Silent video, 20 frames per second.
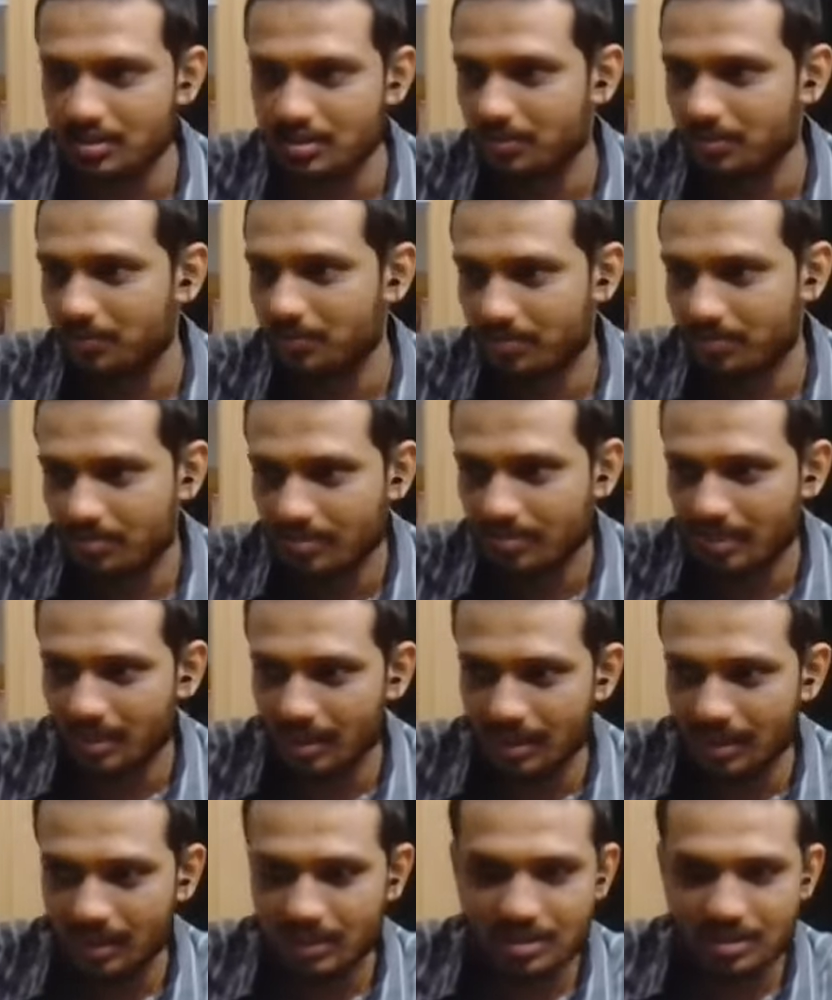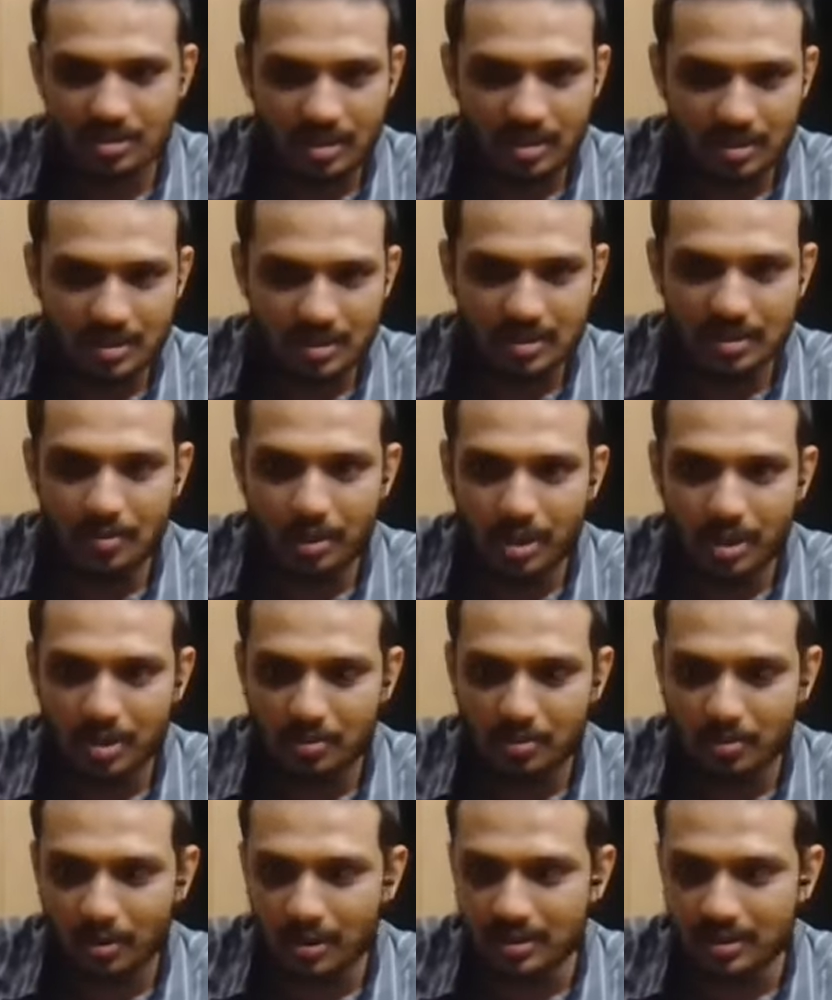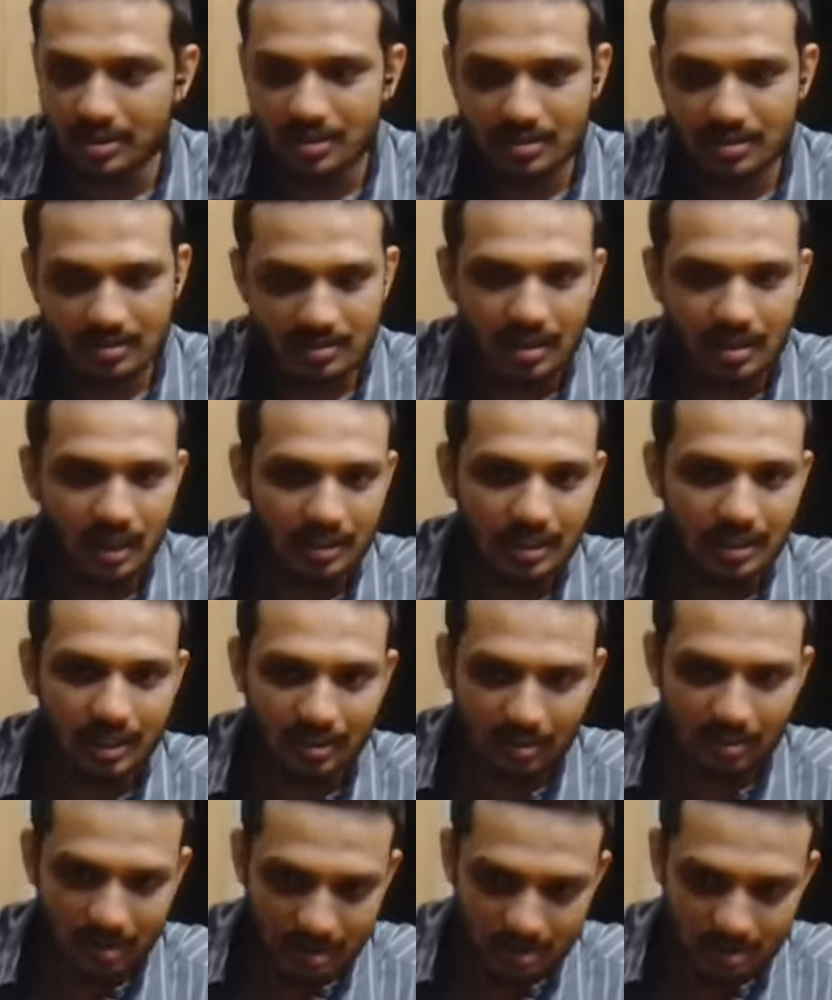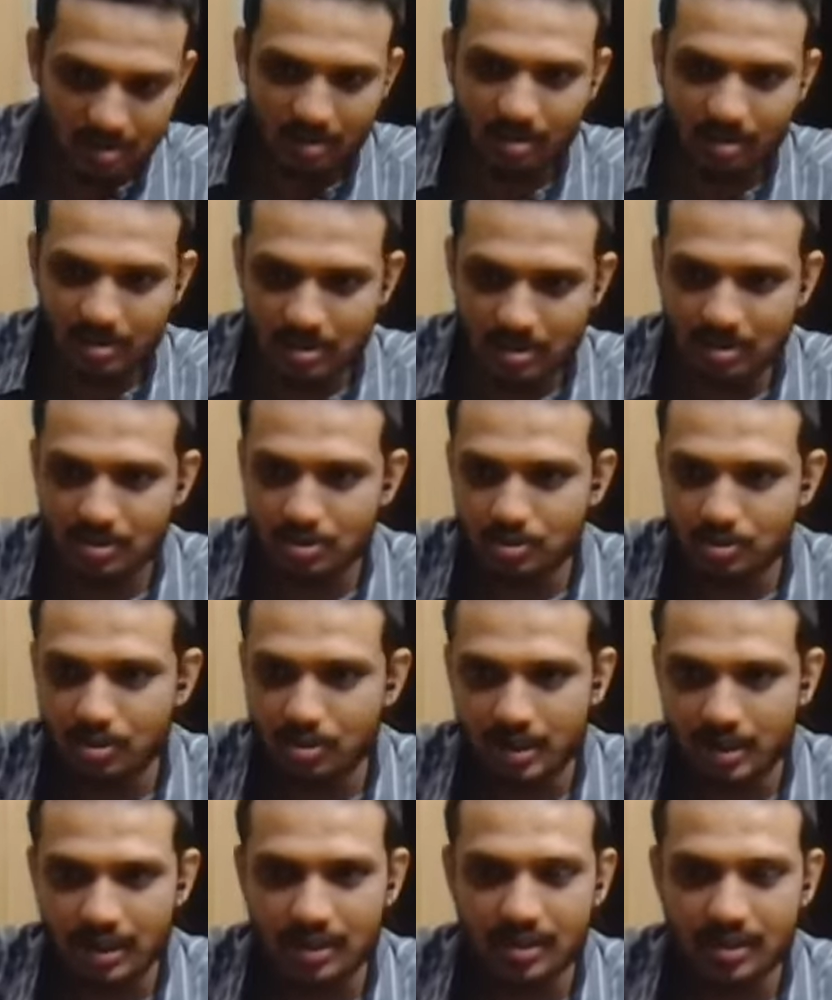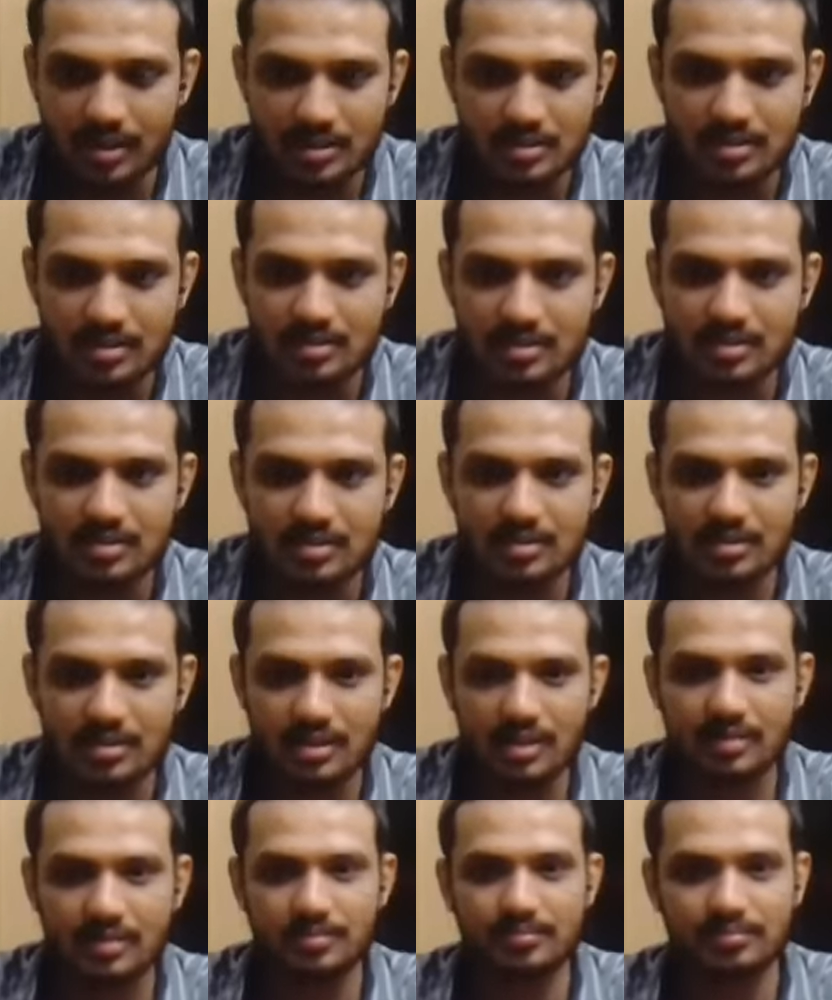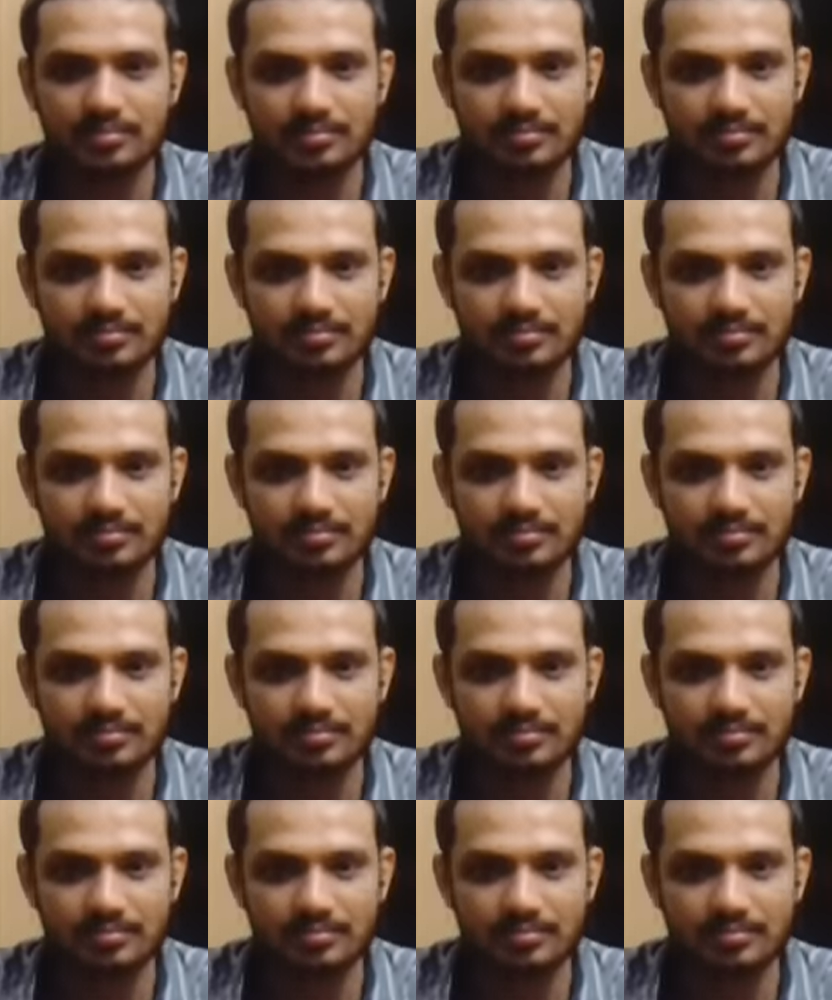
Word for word: So it's not just limited to PolyJet. Other technologies are also used for medical reasons. Yeah.